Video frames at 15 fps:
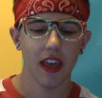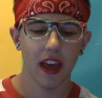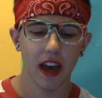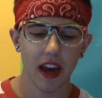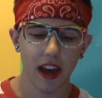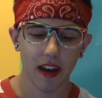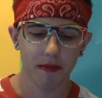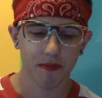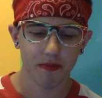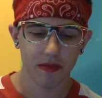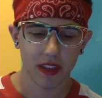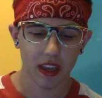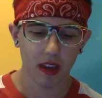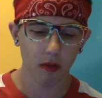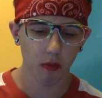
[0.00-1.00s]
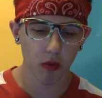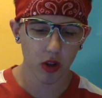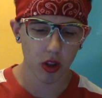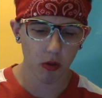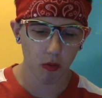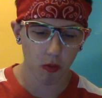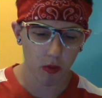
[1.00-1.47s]
Ha! It
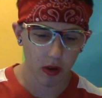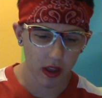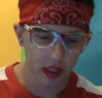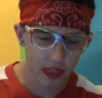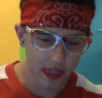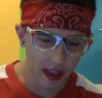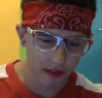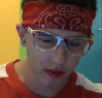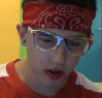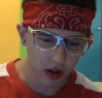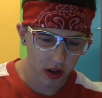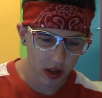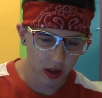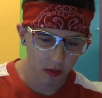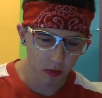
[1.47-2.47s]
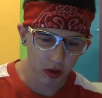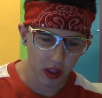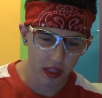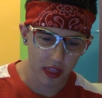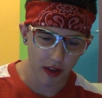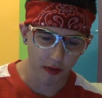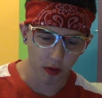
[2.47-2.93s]
wouldn't never, it would
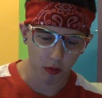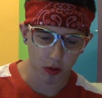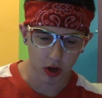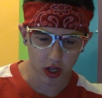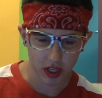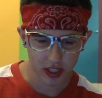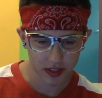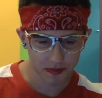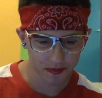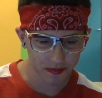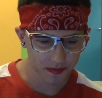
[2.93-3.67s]
have never worked.